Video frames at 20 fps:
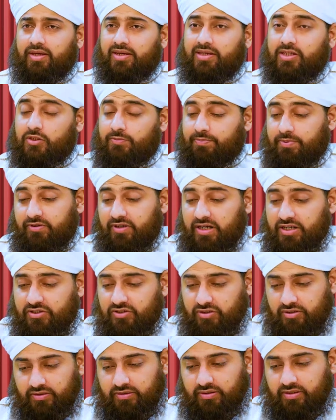
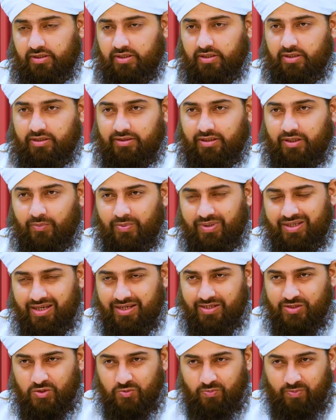inspiration, that we get
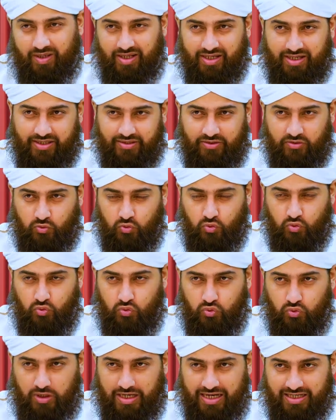inspired
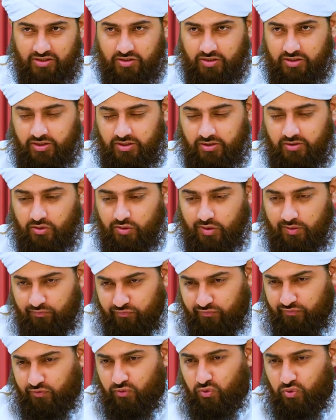to actually come
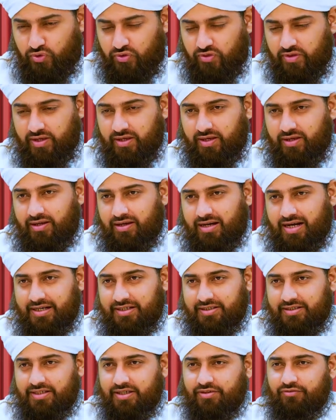forth
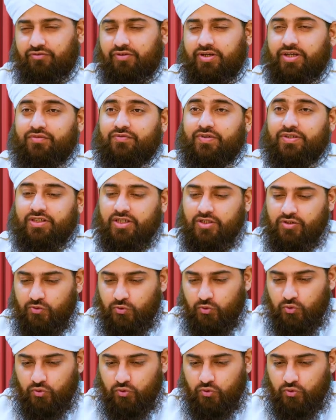and give invitation